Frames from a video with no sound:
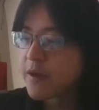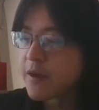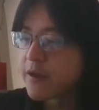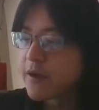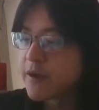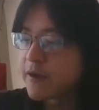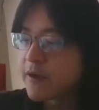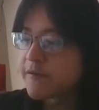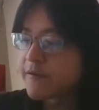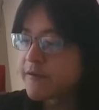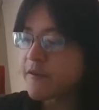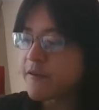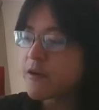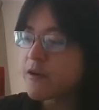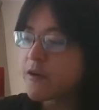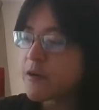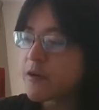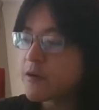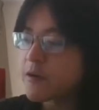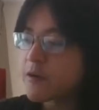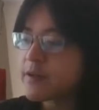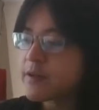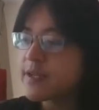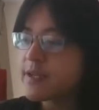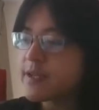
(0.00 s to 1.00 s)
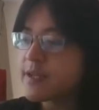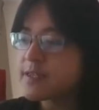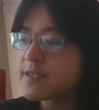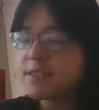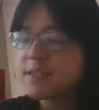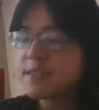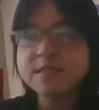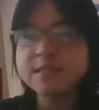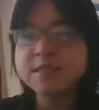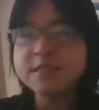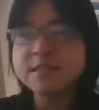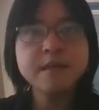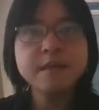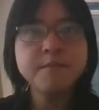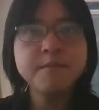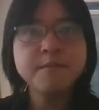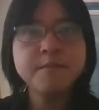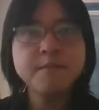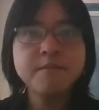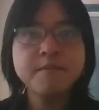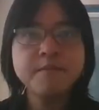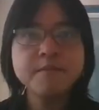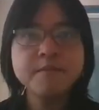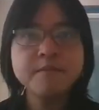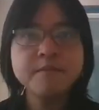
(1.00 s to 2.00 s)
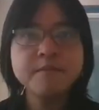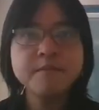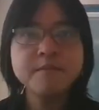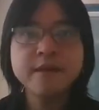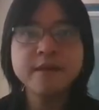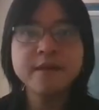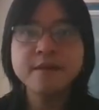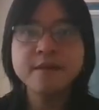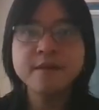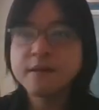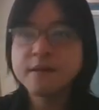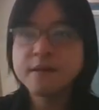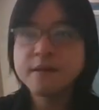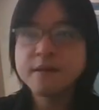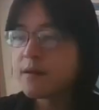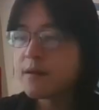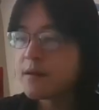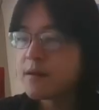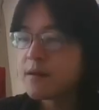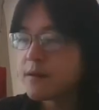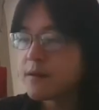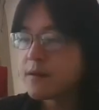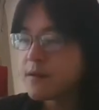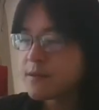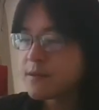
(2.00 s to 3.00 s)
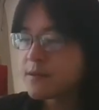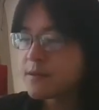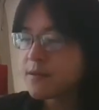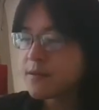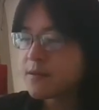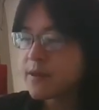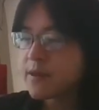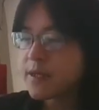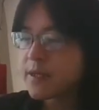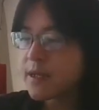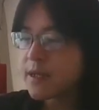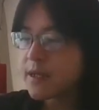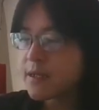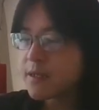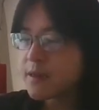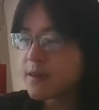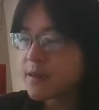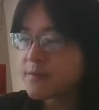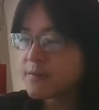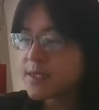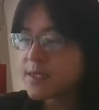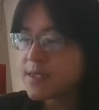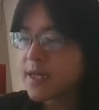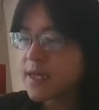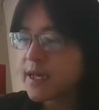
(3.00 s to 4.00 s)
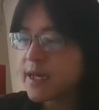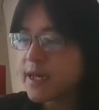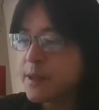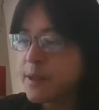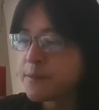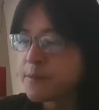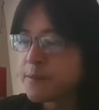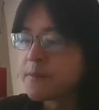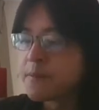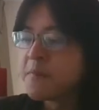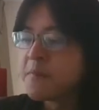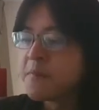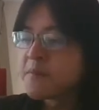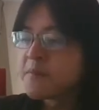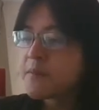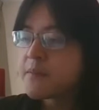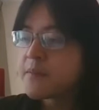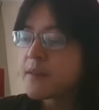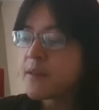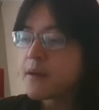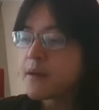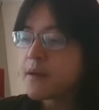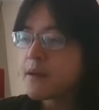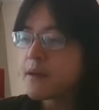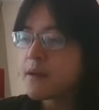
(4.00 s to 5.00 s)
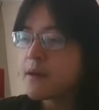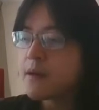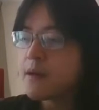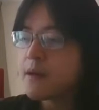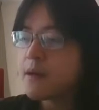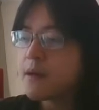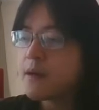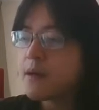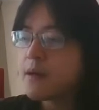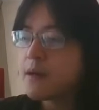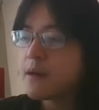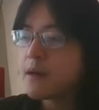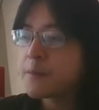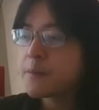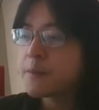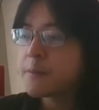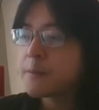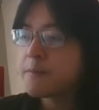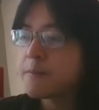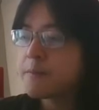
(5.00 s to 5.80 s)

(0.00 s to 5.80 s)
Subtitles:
for this state? So I take the psi, and